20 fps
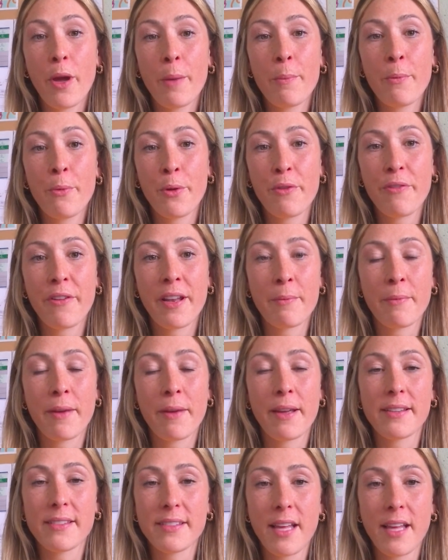quite motivated
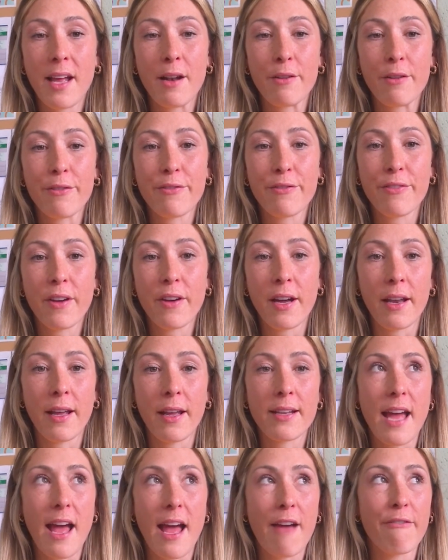myself, I
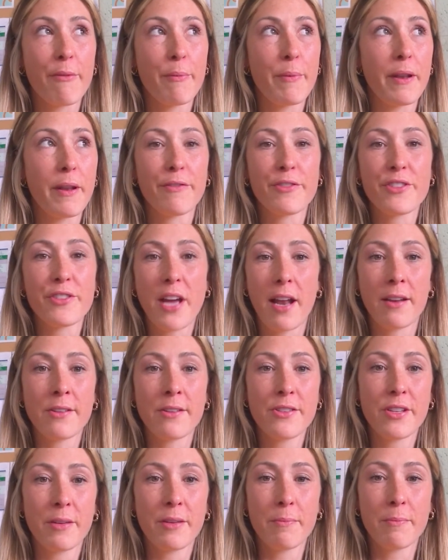like to have a bit of
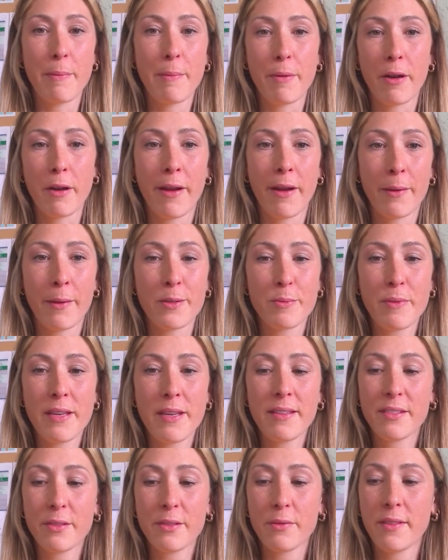challenge and people around
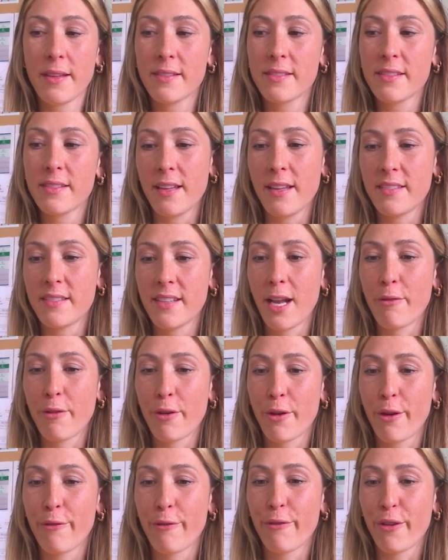me. So this ACL
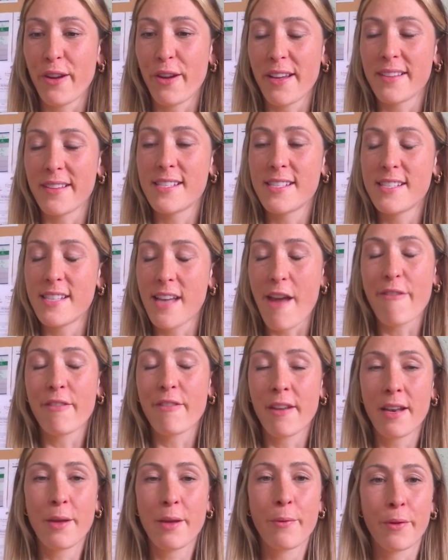recovery is
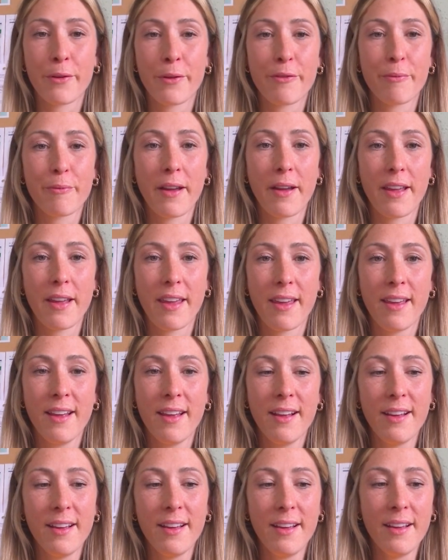definitely one of my
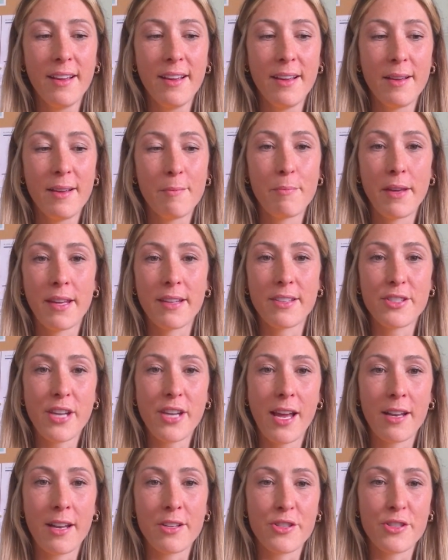biggest
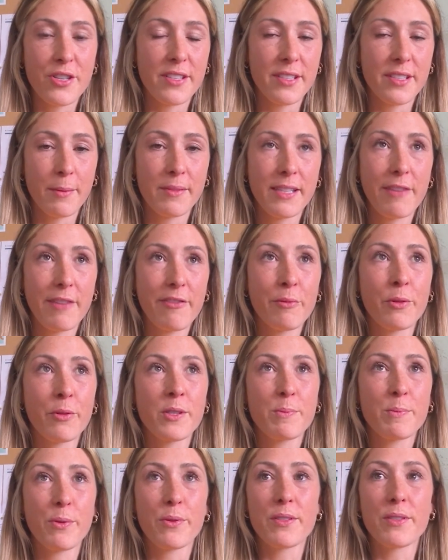challenges. I'm 7
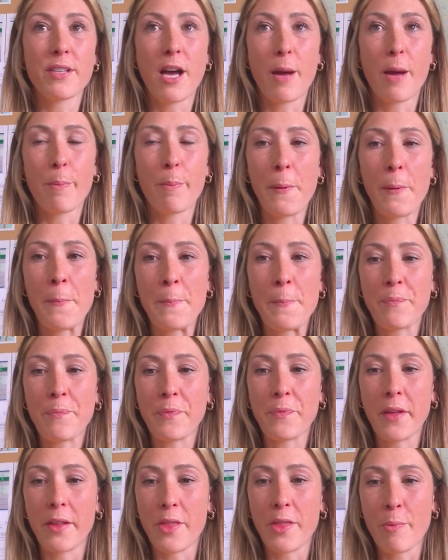months post-op
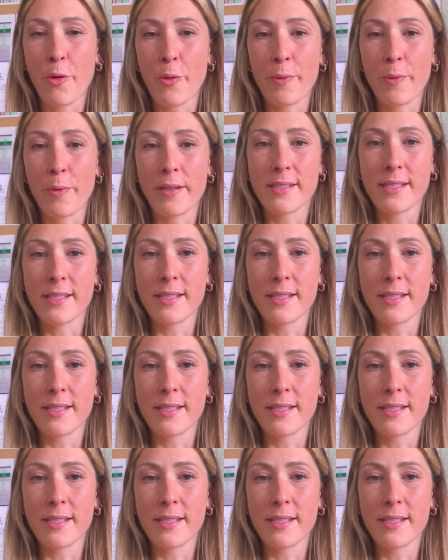at the moment.